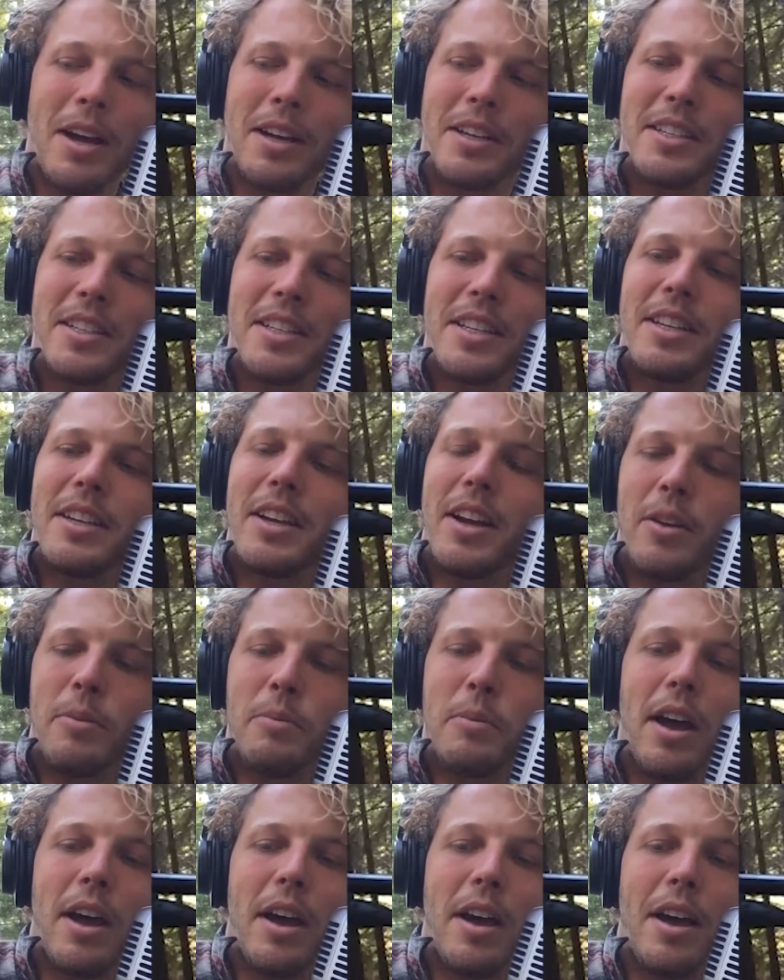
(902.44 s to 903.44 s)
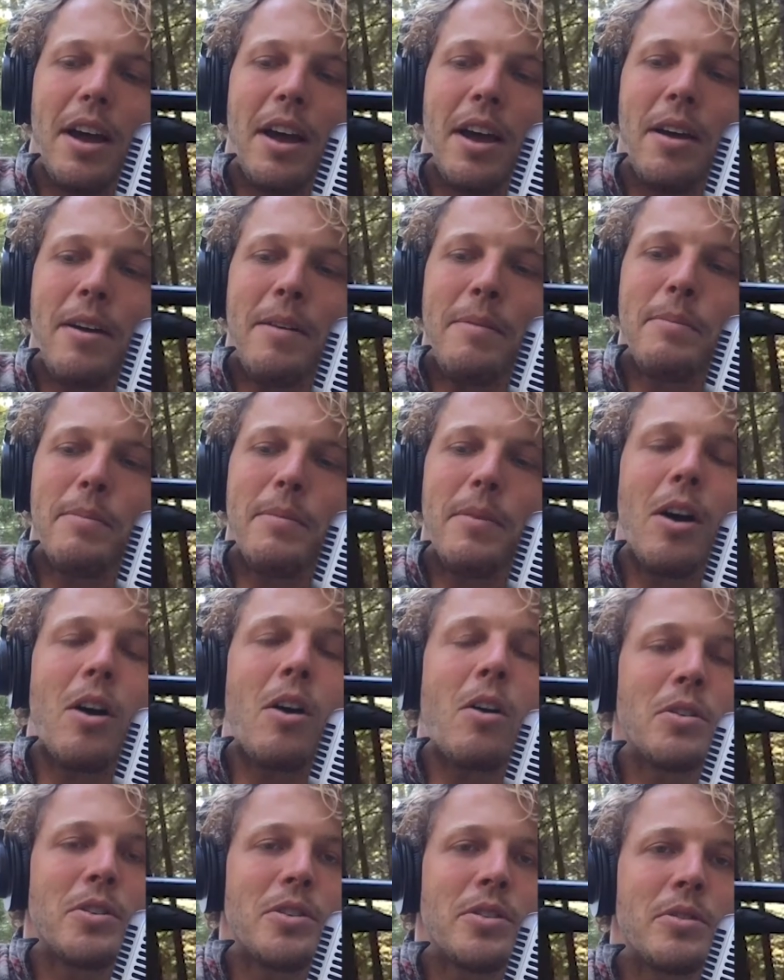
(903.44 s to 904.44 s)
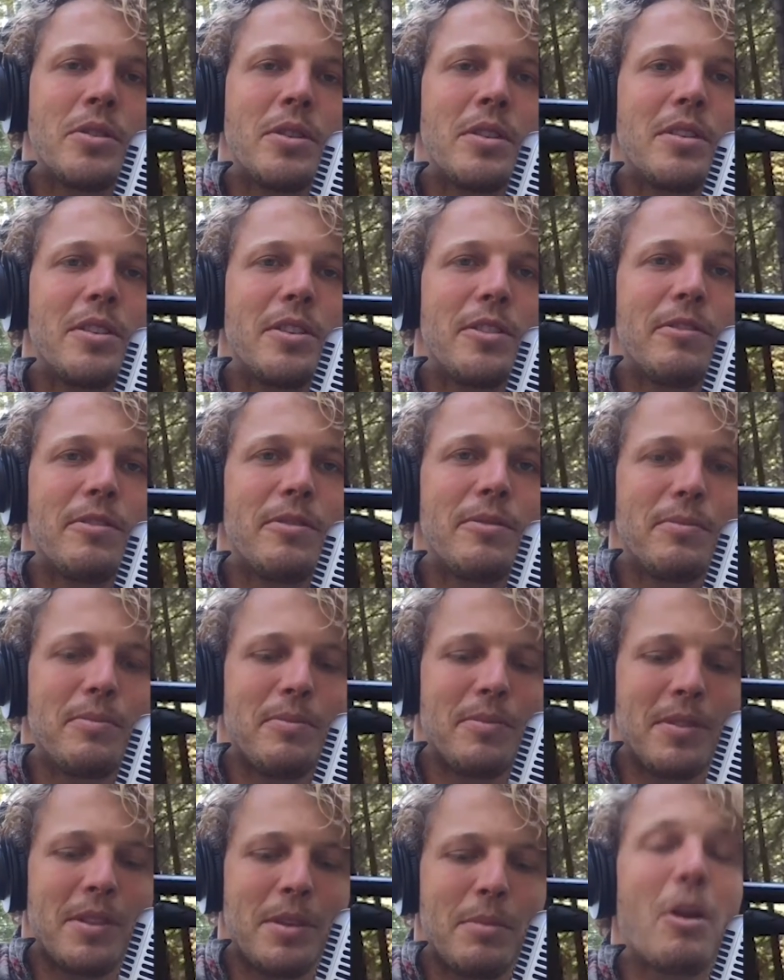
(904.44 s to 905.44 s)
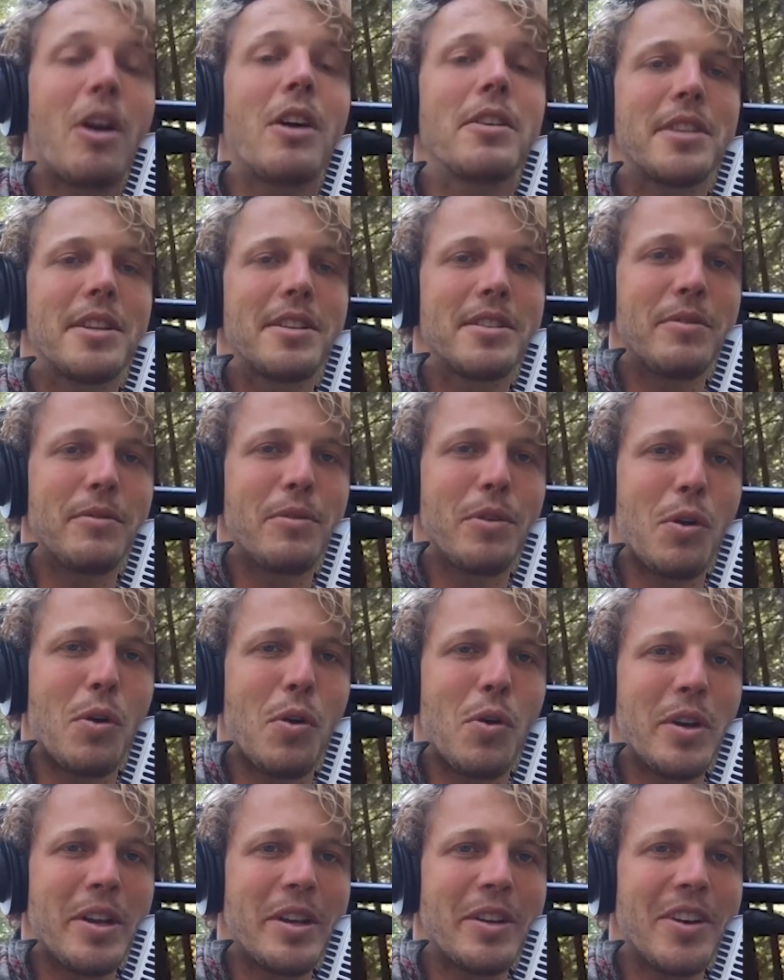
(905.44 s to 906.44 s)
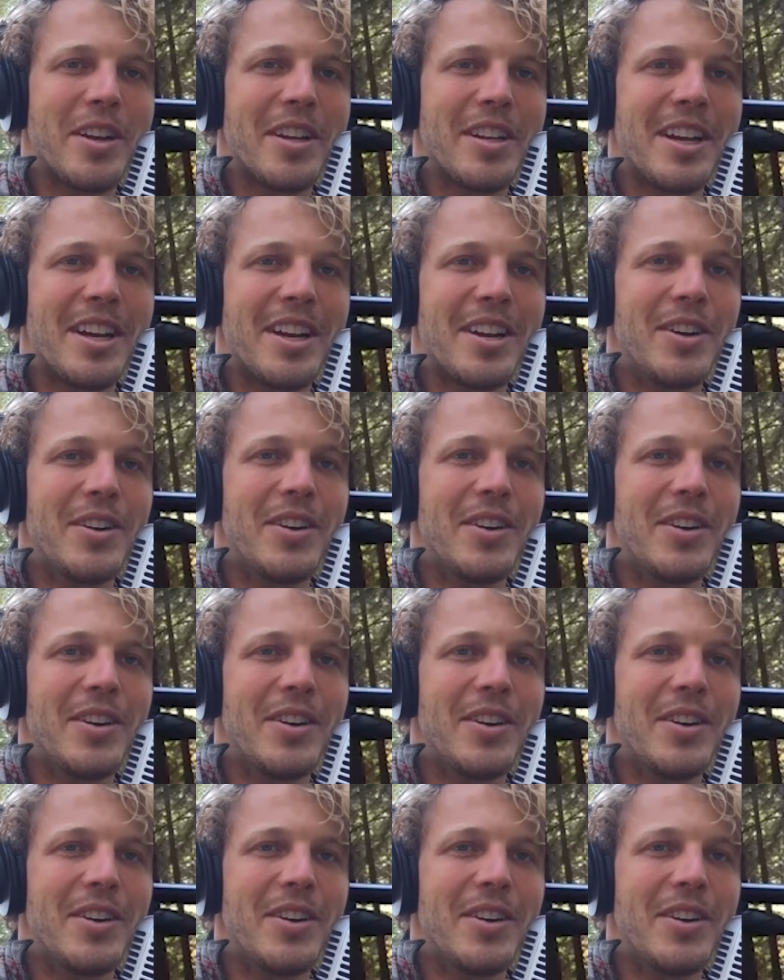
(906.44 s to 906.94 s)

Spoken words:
actually I'm also in the process of recording right now.